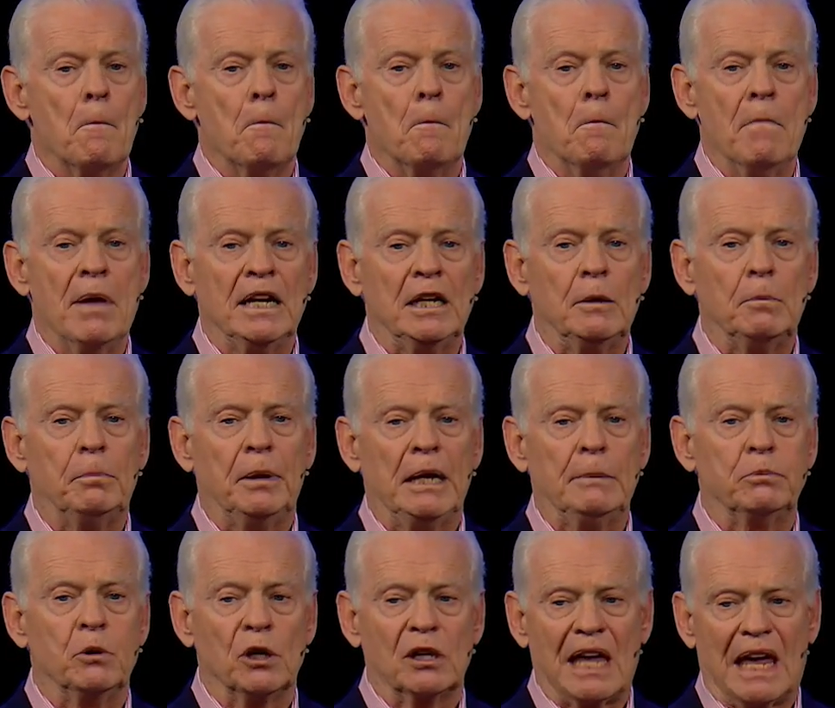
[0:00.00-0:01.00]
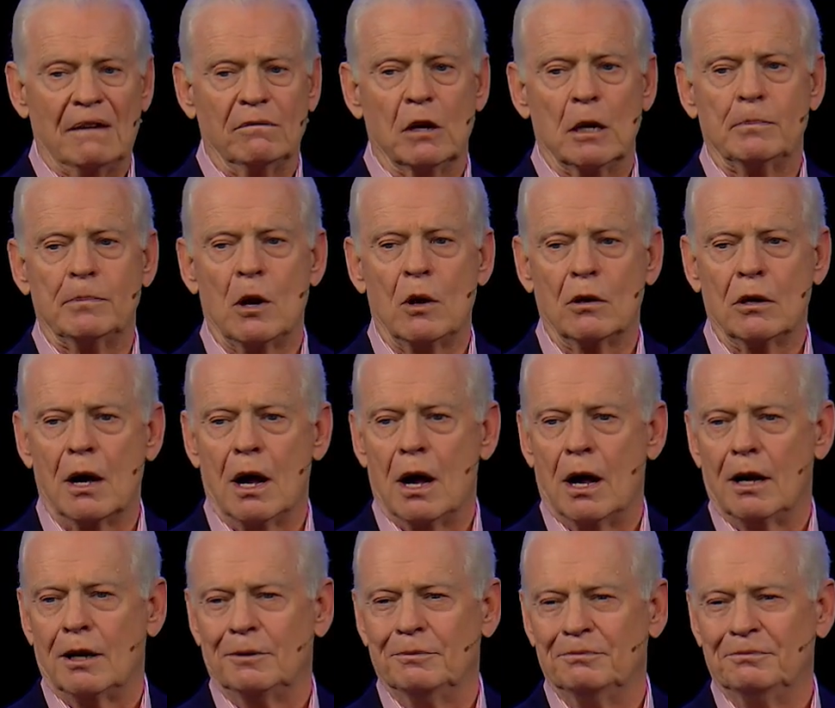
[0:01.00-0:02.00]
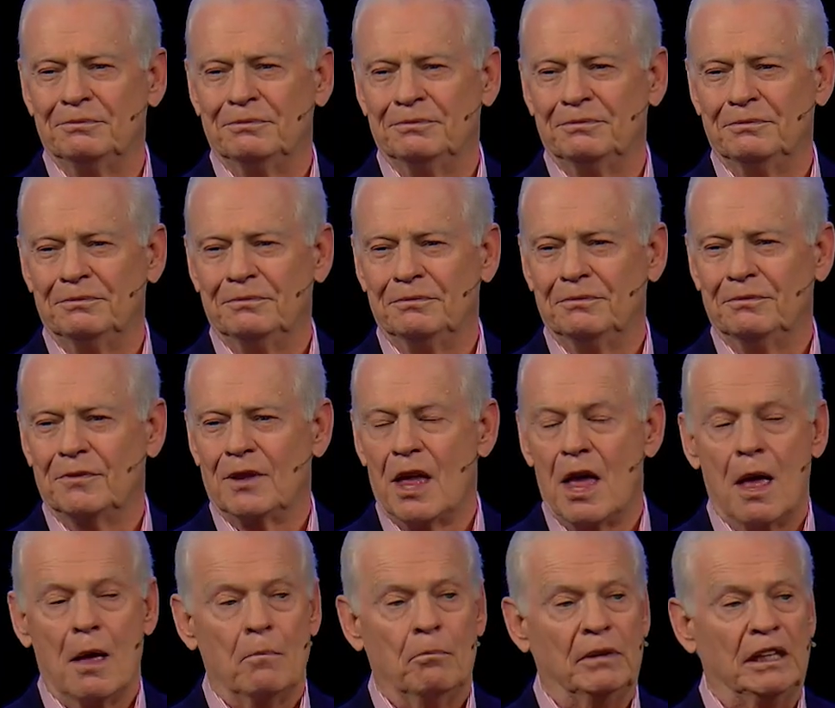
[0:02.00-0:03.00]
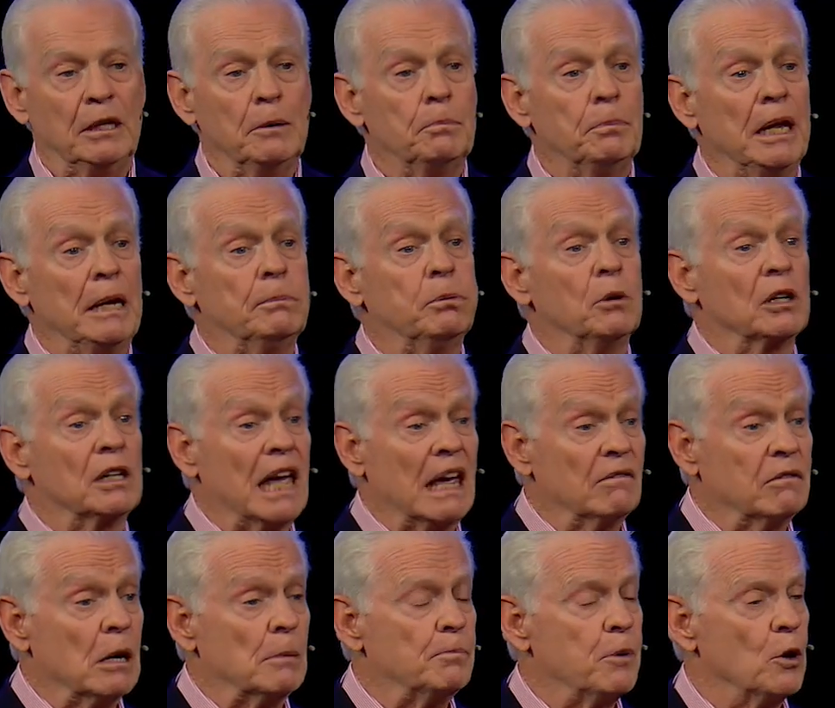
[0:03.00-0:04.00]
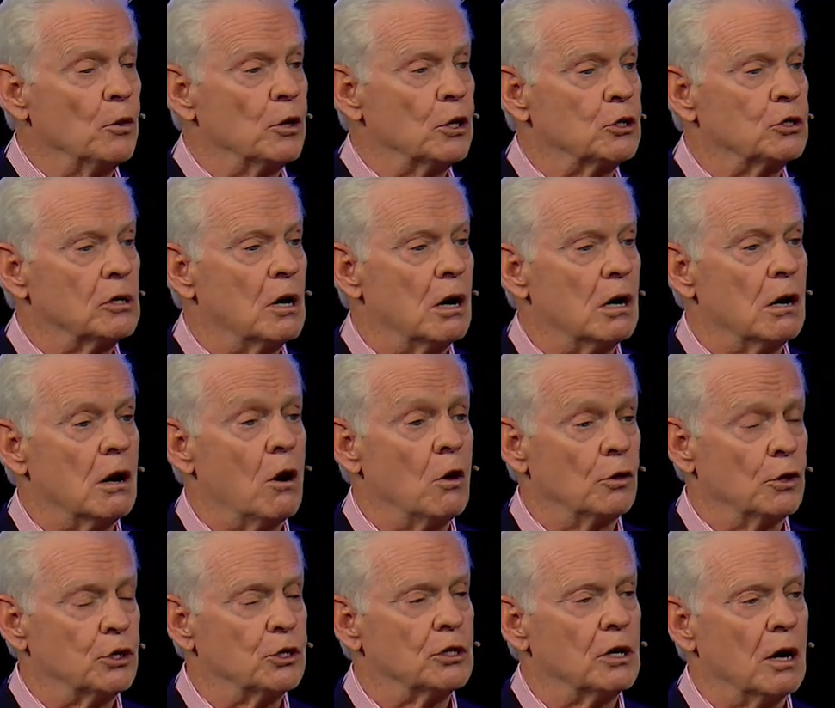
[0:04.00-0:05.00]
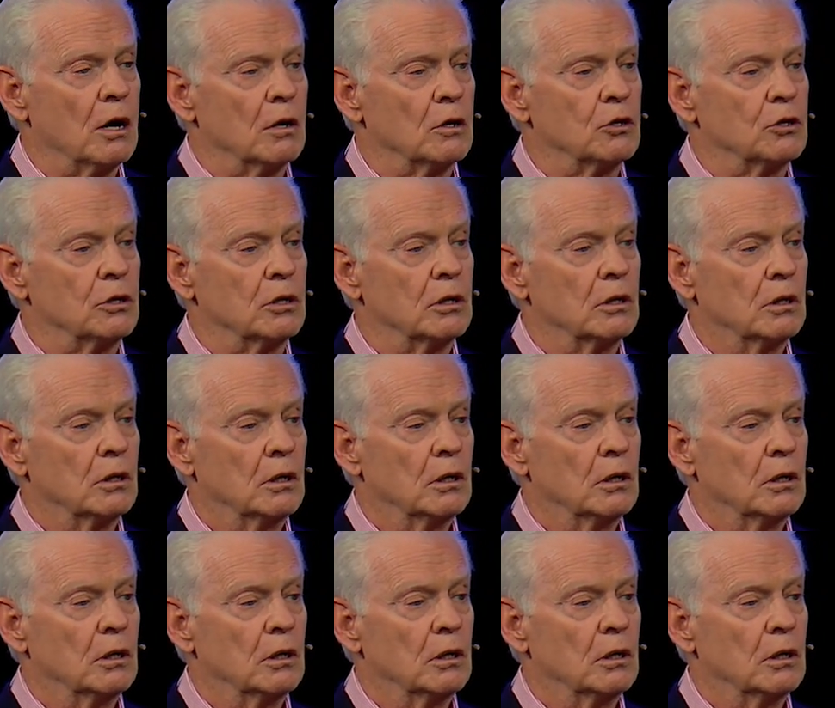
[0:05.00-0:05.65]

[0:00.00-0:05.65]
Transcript: many people gave up on God. Many people gave up on the, chur- on the church